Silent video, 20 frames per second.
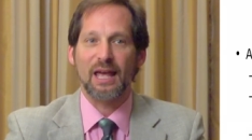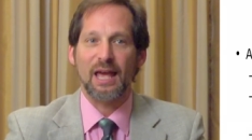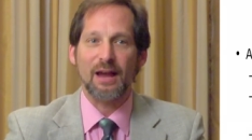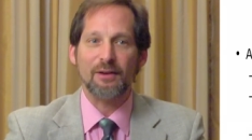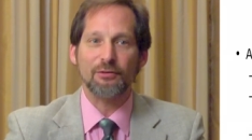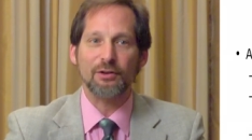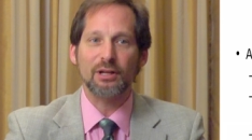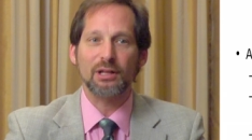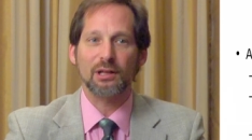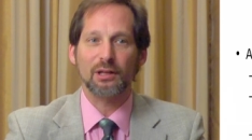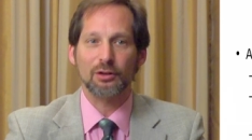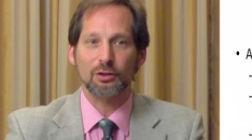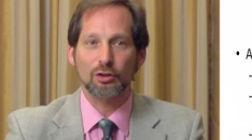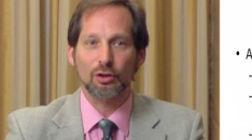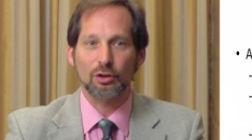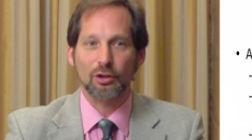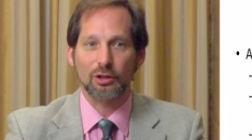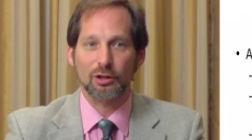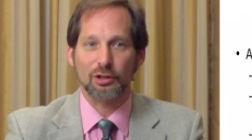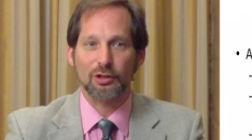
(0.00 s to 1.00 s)
Every
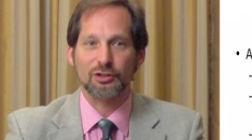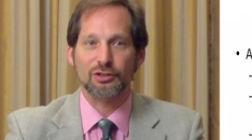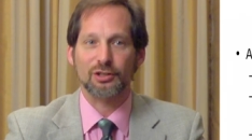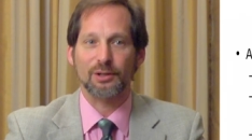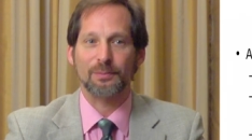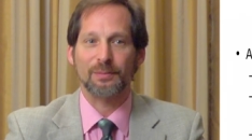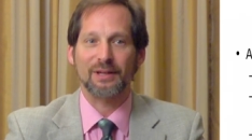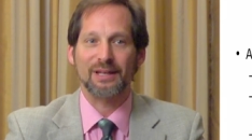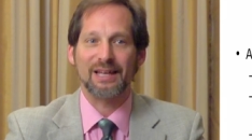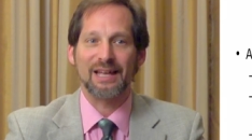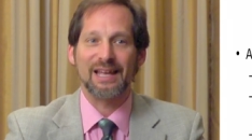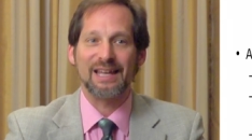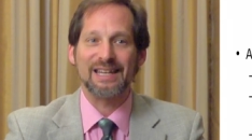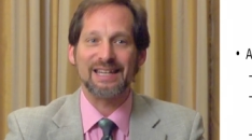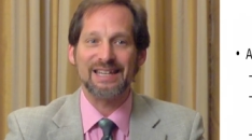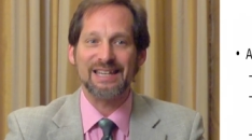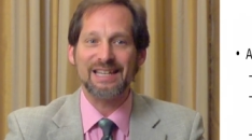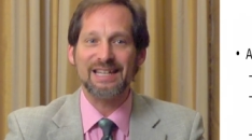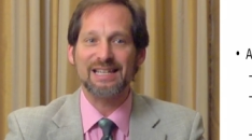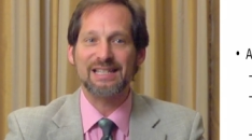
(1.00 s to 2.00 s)
clinical clerkship
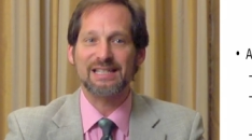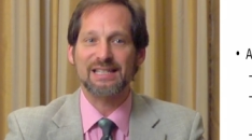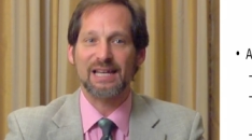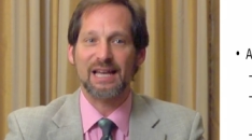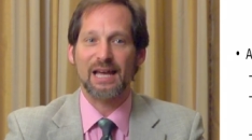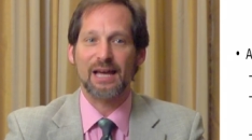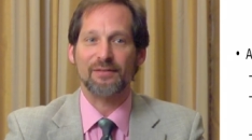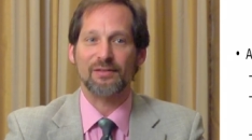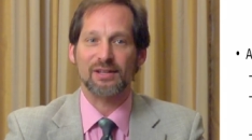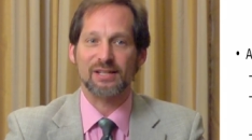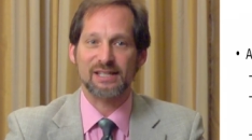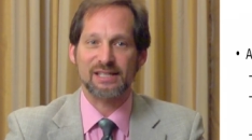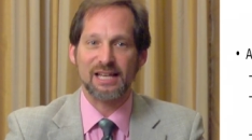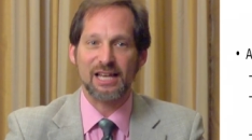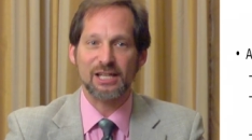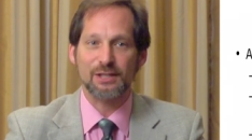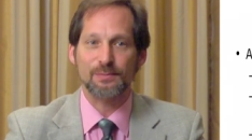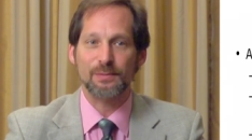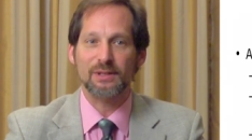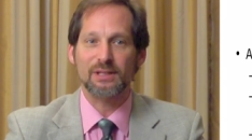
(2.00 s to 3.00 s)
needs to have
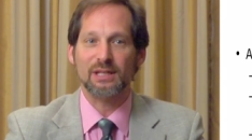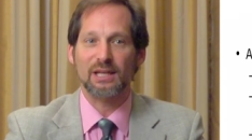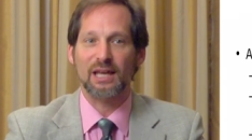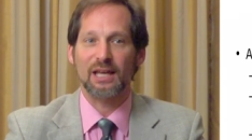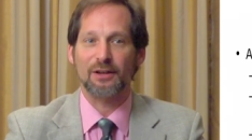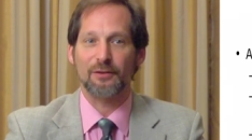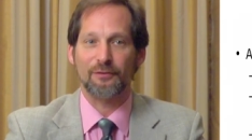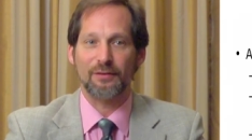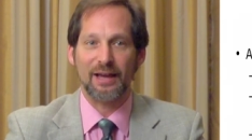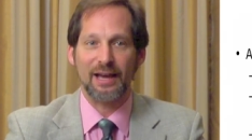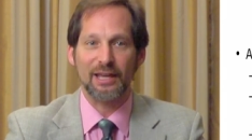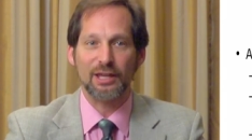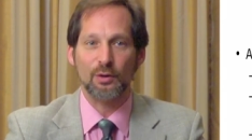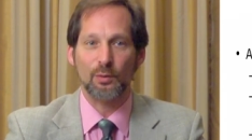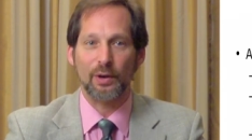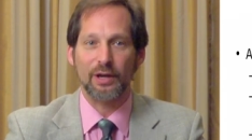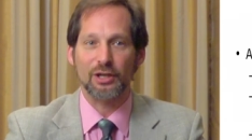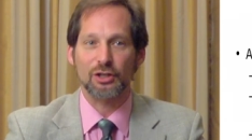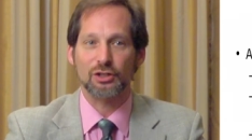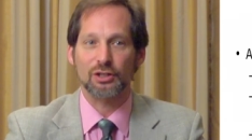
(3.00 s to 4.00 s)
assessment and
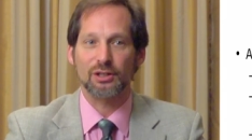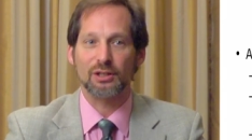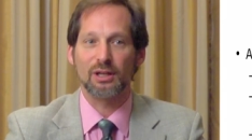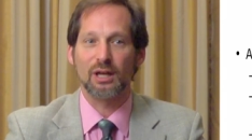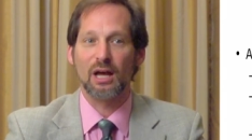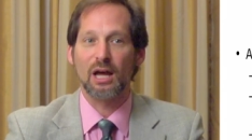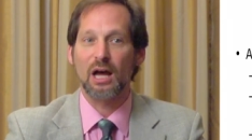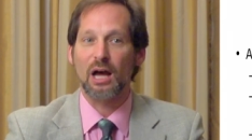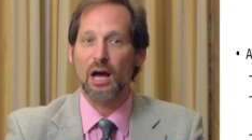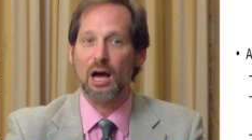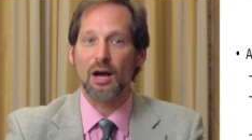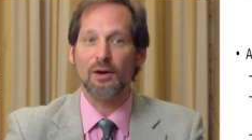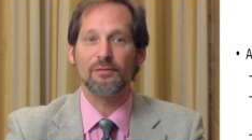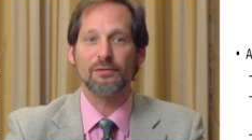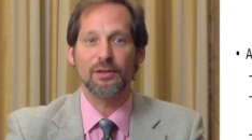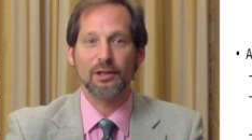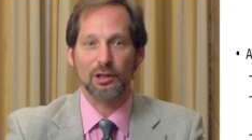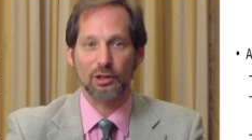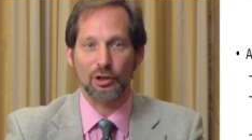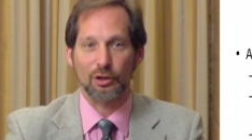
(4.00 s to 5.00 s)
evaluation
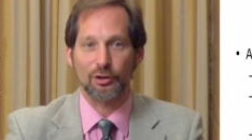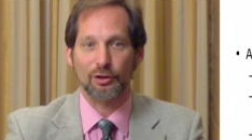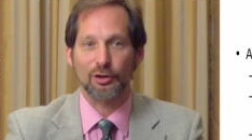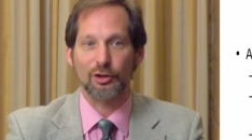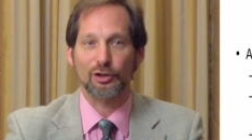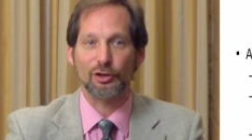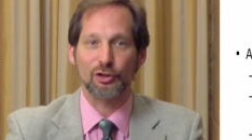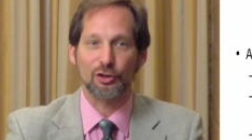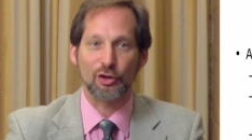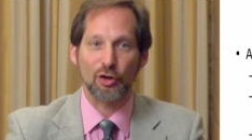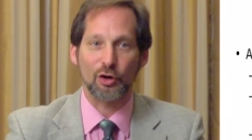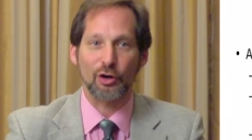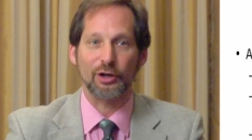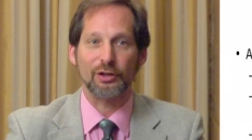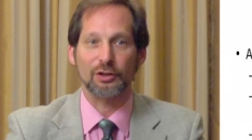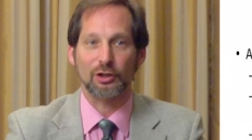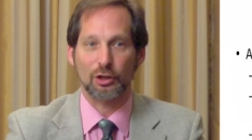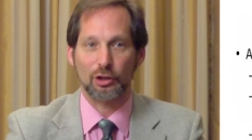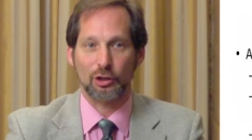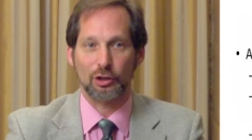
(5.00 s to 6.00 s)
of the learner
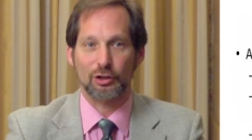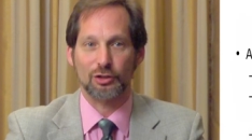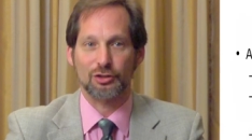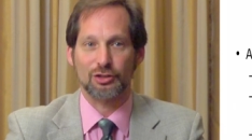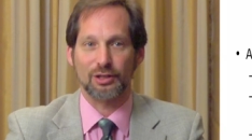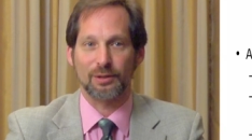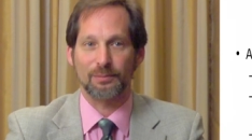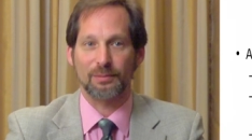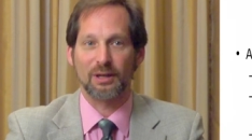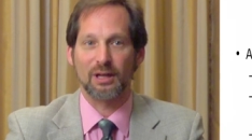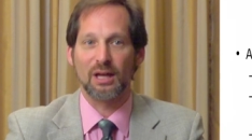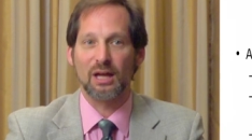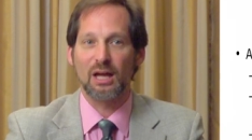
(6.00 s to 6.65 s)
during the clerkship.